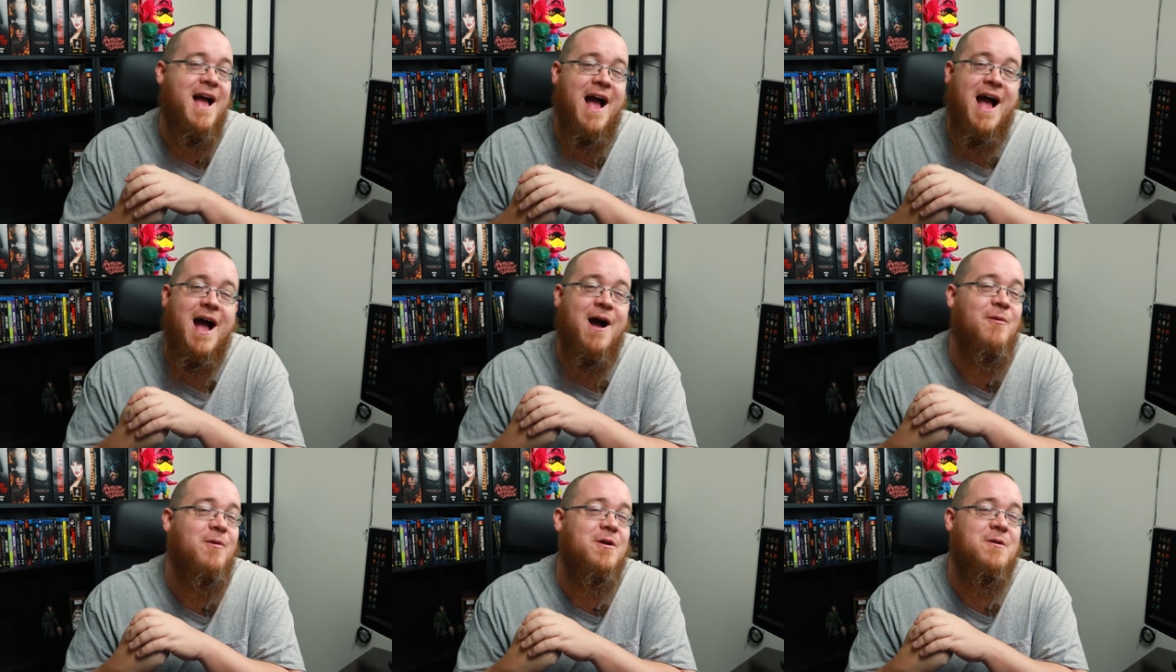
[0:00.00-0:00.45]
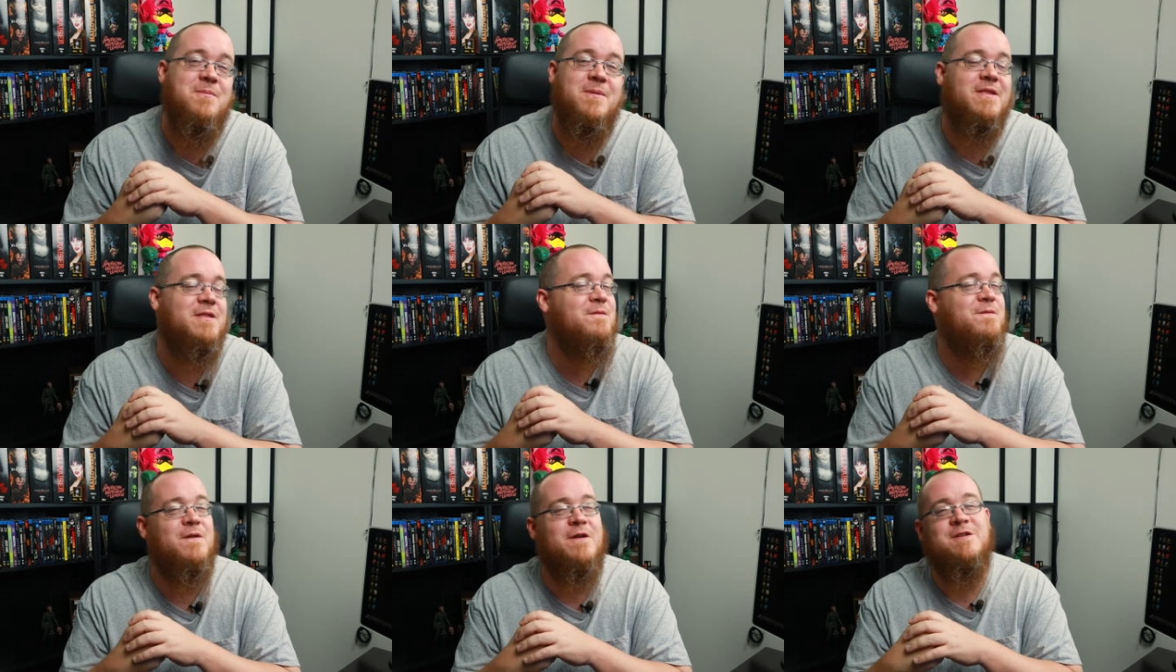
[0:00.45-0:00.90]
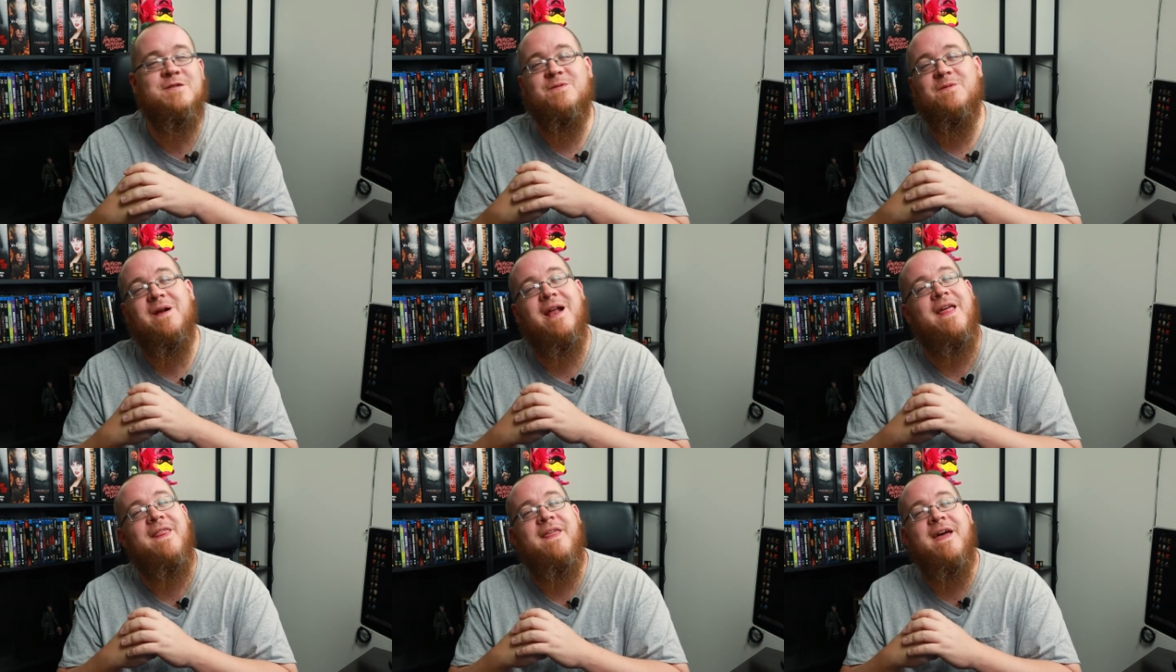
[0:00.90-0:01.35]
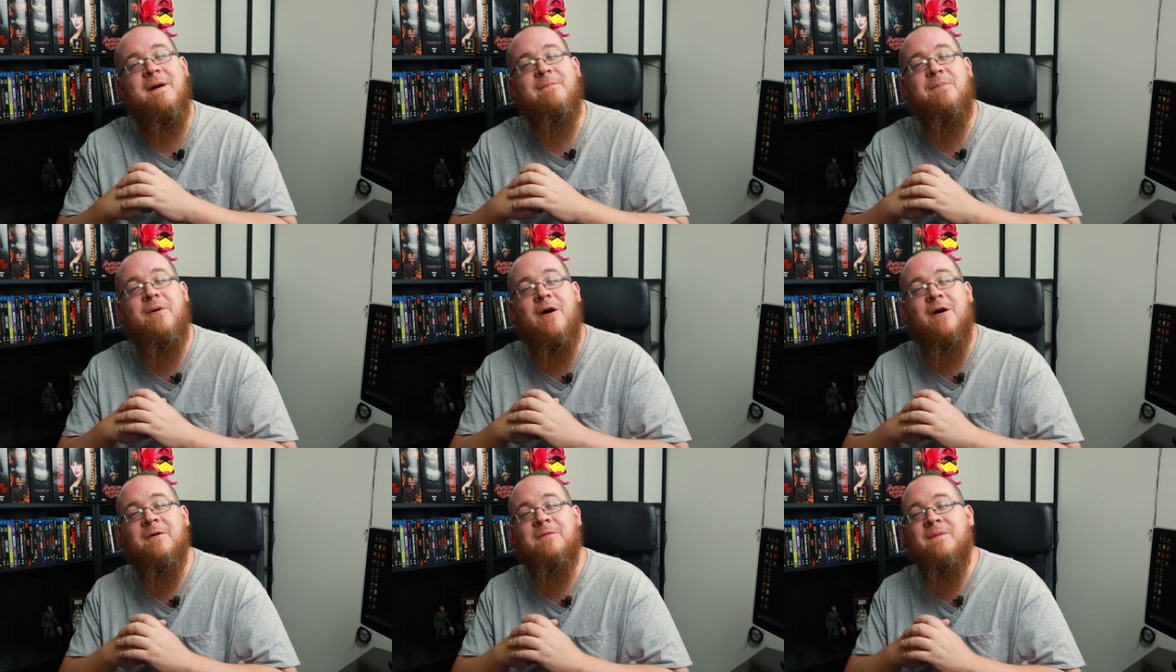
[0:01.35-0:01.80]
I would have been the first one at
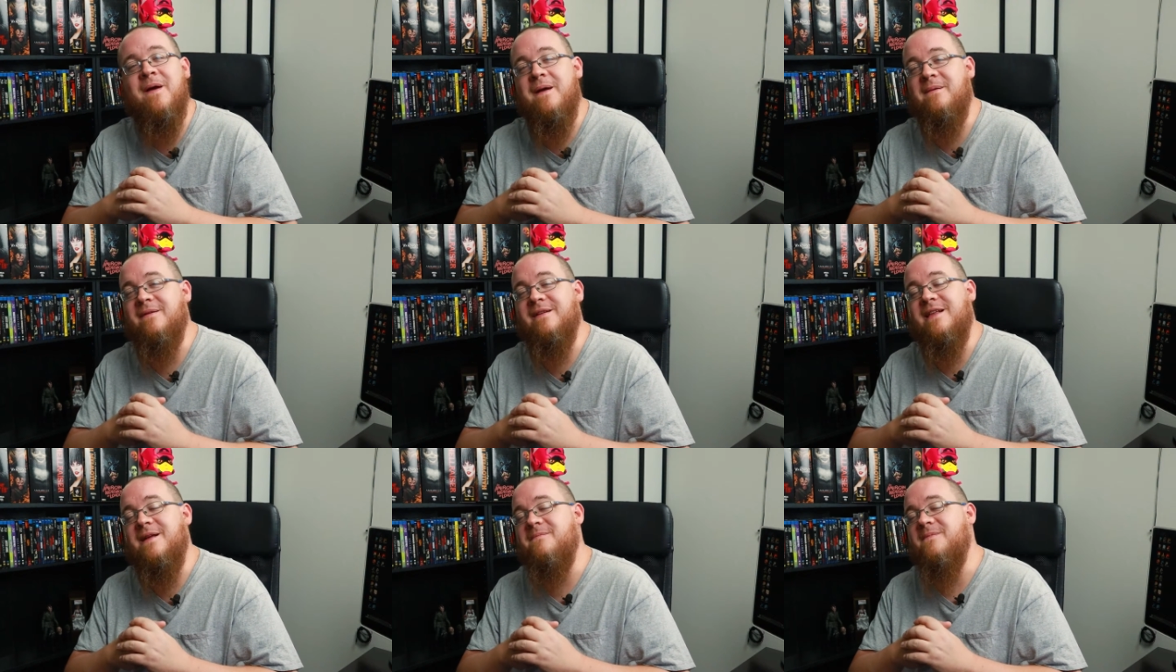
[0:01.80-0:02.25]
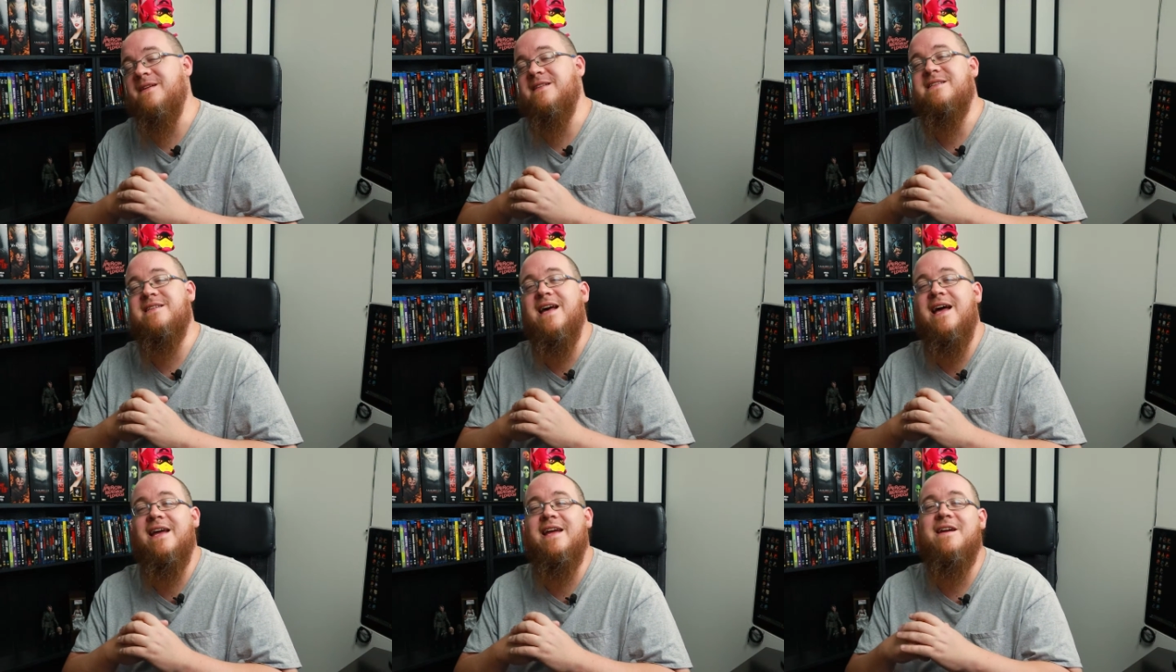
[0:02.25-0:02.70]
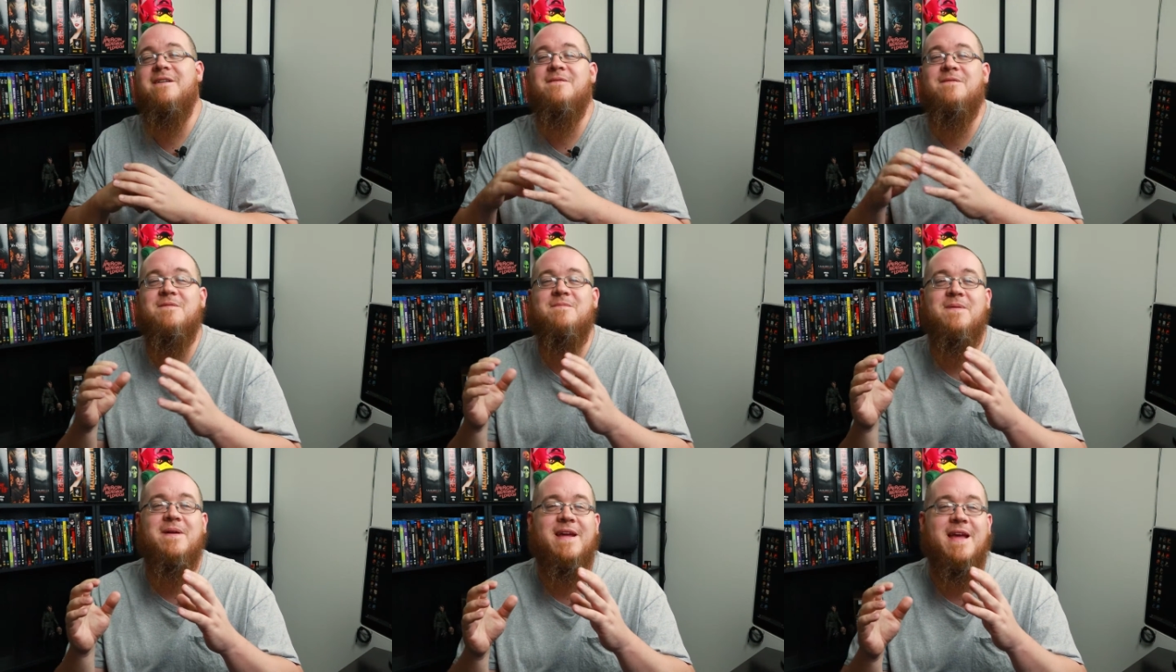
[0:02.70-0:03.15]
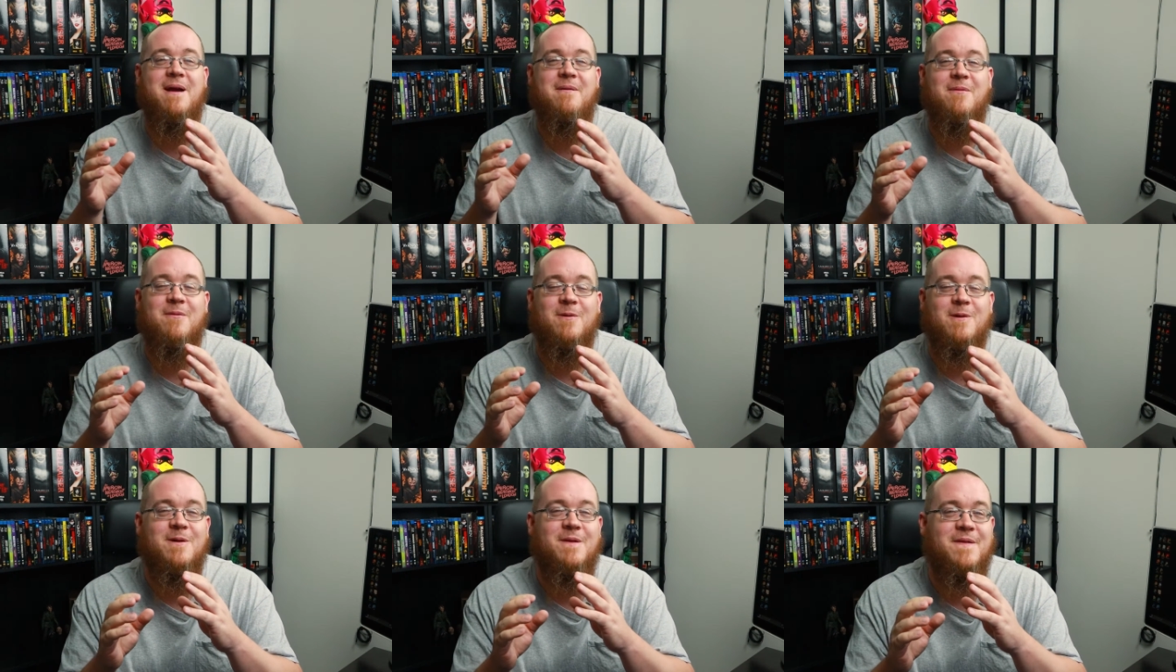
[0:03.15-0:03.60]
that park, baby. Let me tell you, if it
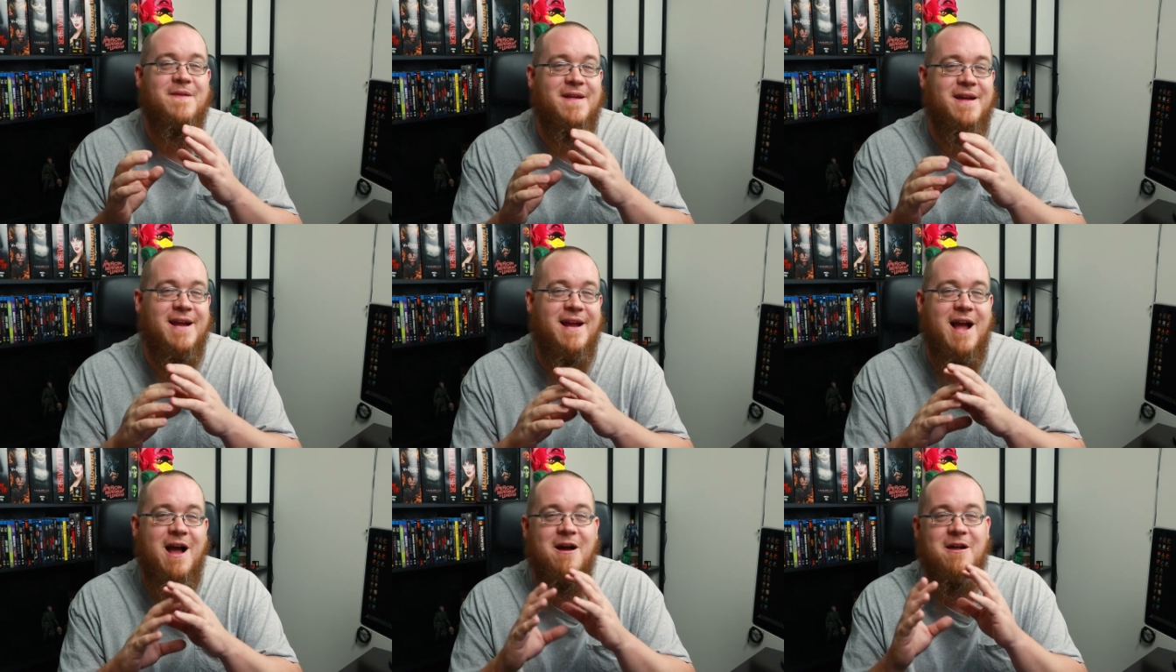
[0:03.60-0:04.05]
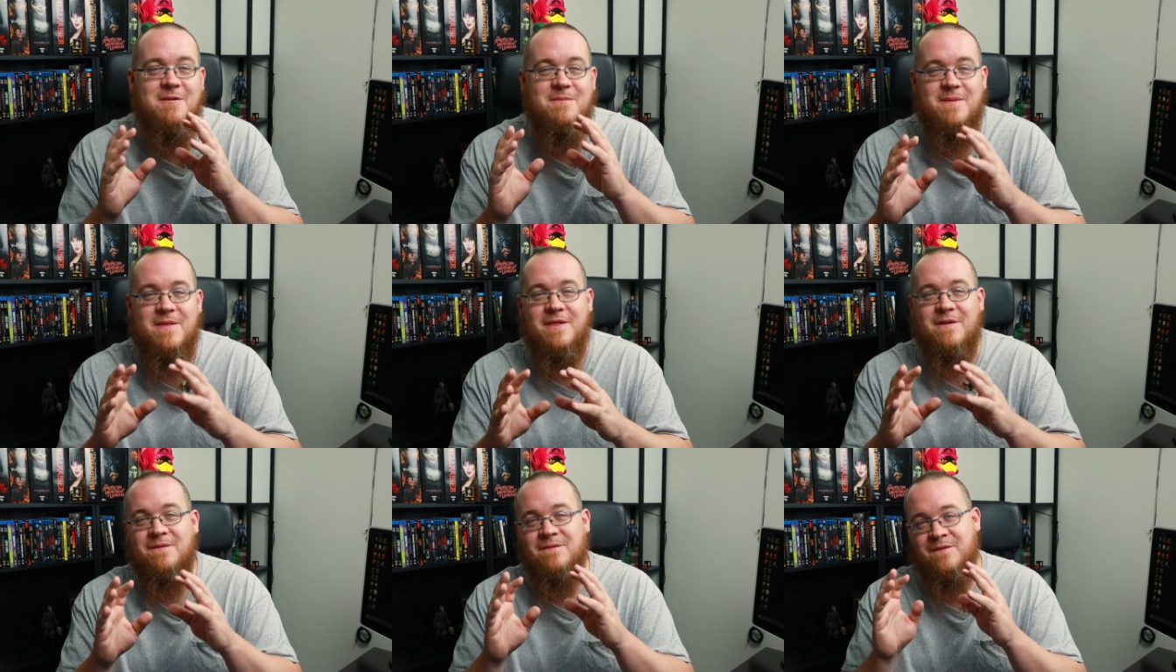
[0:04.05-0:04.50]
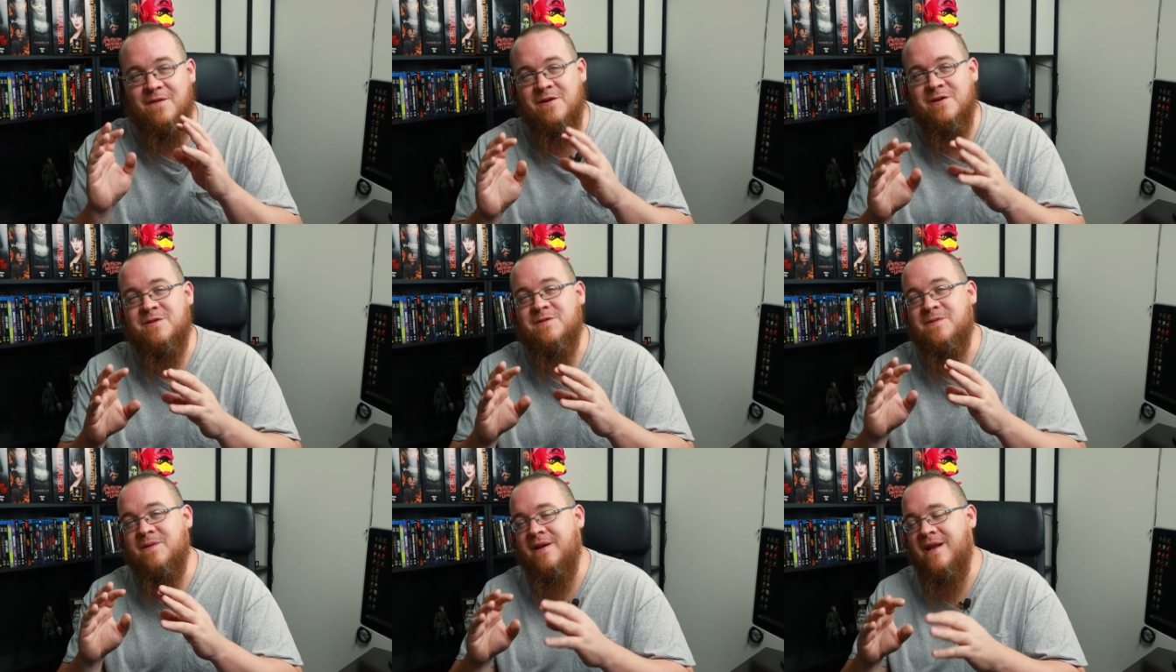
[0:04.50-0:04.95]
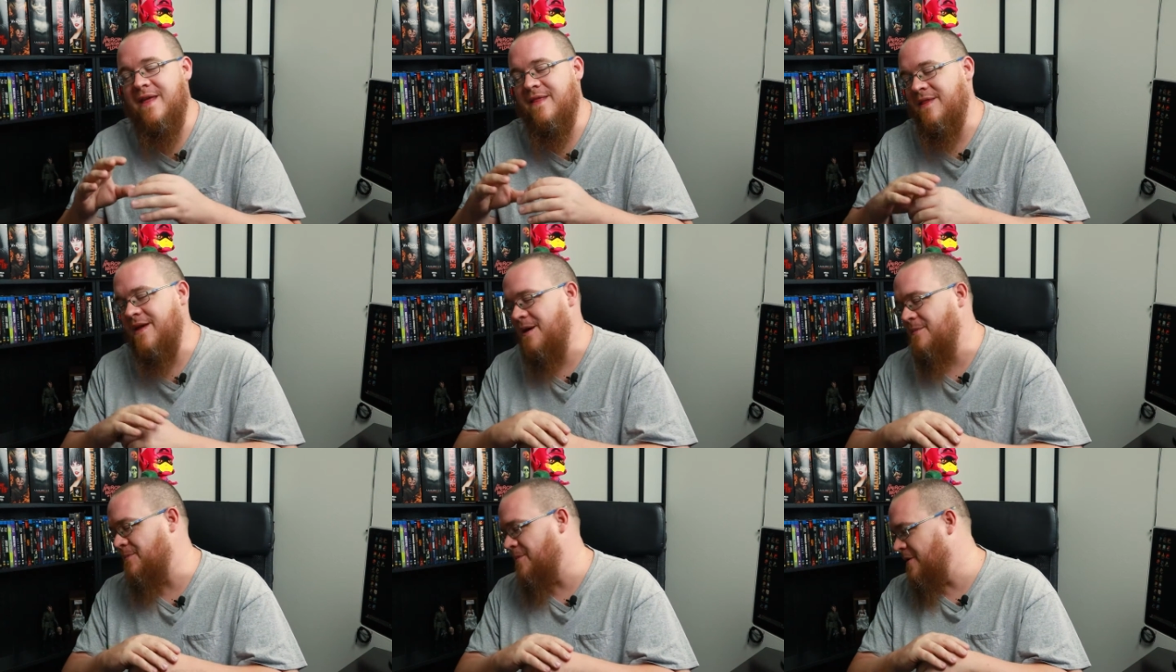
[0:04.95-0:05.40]
became a real thing, I would have been the first one
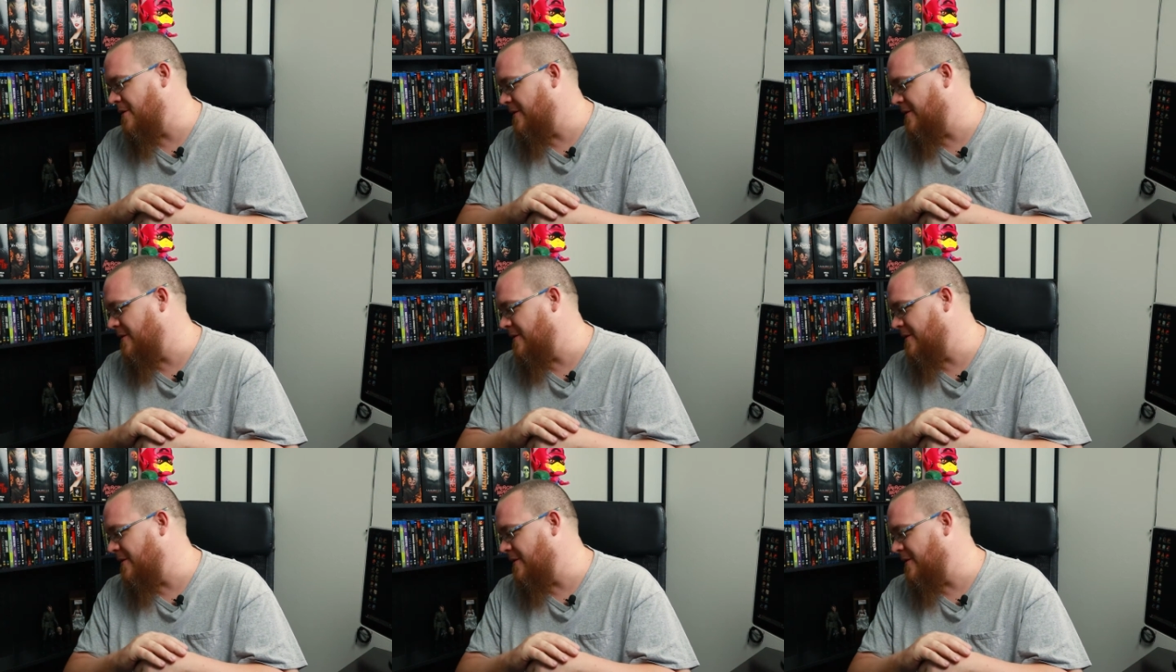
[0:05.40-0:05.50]
at that